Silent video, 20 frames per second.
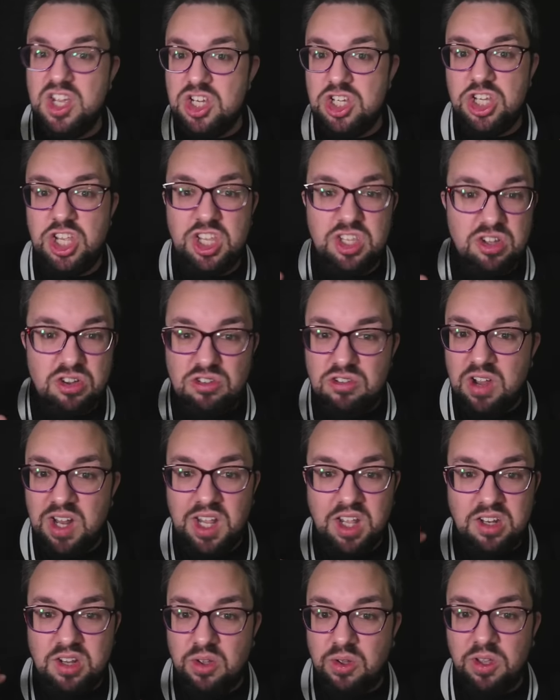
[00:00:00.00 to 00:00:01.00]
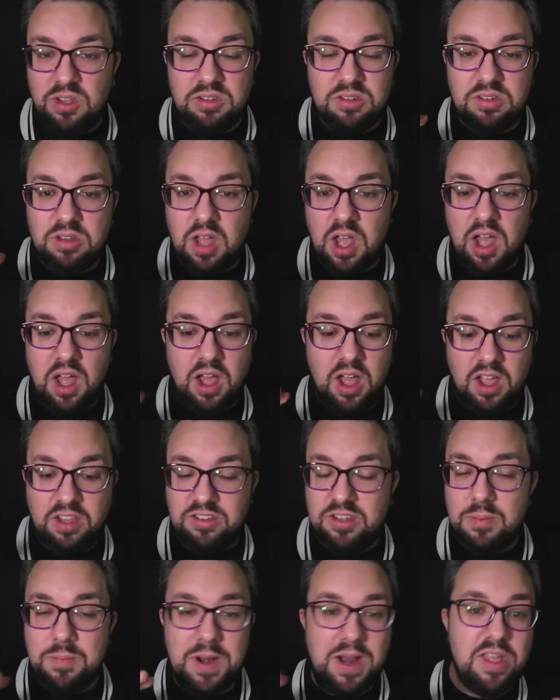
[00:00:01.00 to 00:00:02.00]
She's already doing a
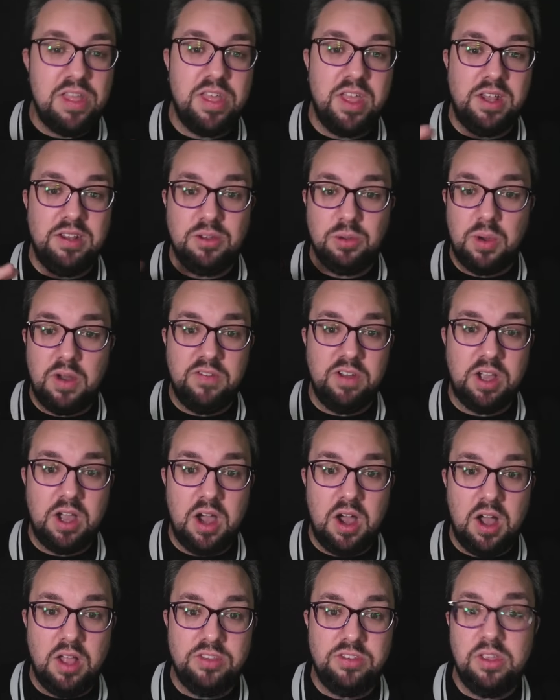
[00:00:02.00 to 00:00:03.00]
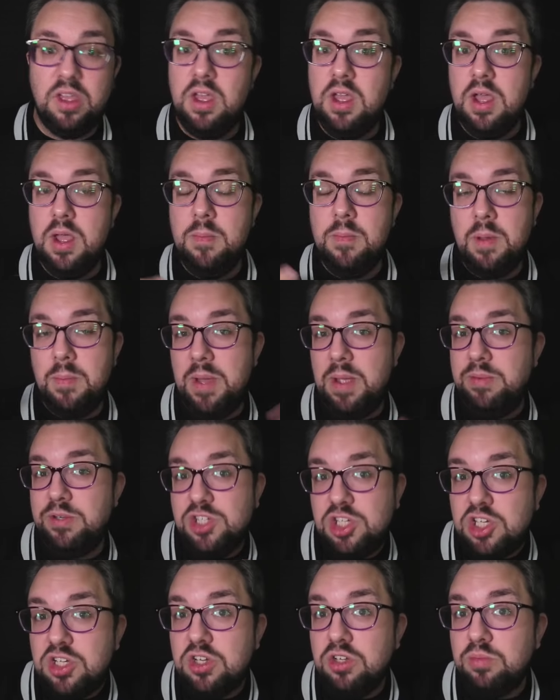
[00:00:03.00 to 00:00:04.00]
similar thing to other cards, but maybe
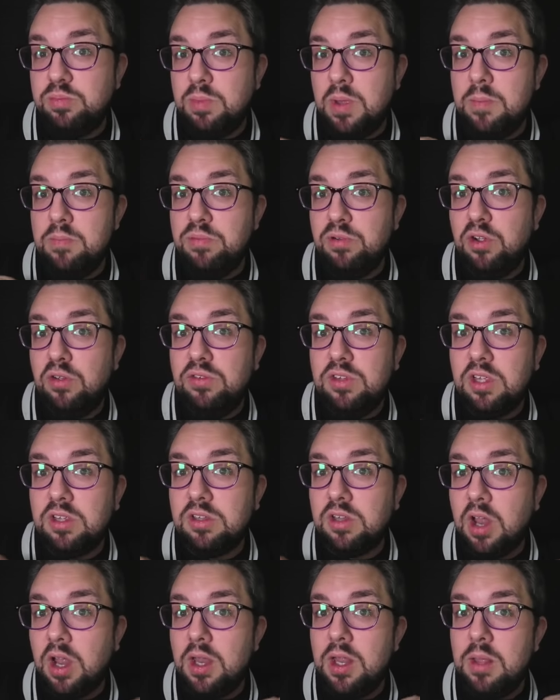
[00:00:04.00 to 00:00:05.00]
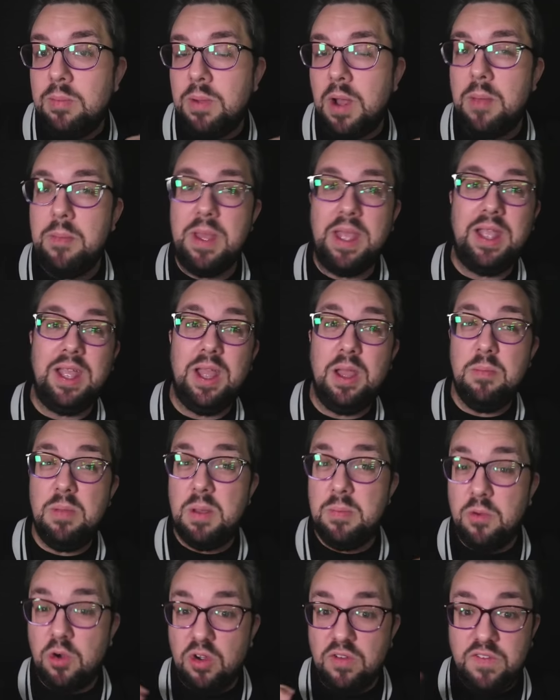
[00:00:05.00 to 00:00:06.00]
she just improves it slightly by making it a
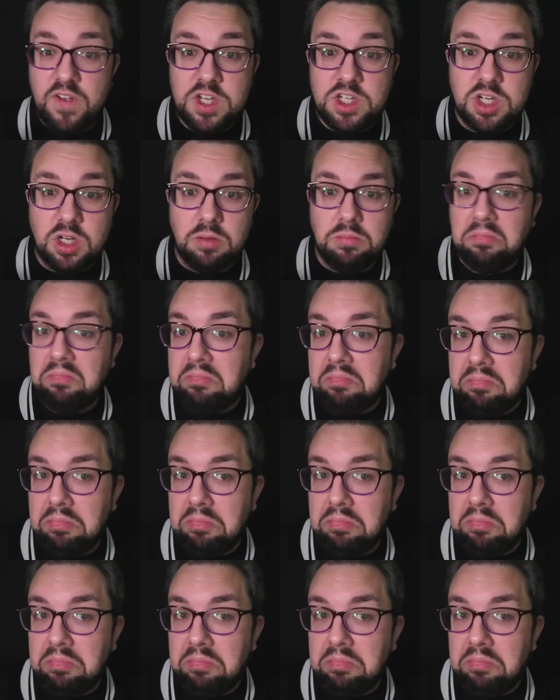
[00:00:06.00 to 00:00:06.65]
bit more efficient.